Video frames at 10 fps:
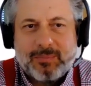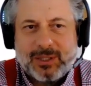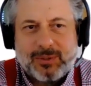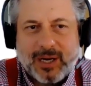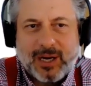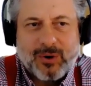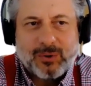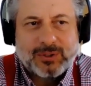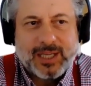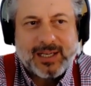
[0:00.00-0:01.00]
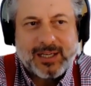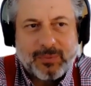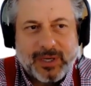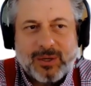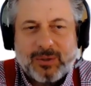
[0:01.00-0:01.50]
But we are all
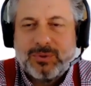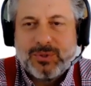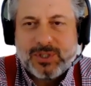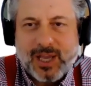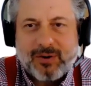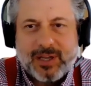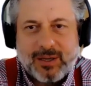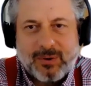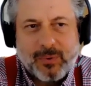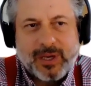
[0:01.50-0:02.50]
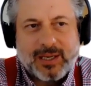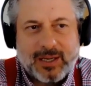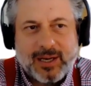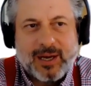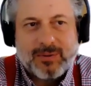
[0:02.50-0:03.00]
taken. We go to Sari
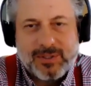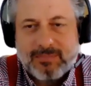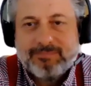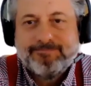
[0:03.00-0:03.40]
weekend house.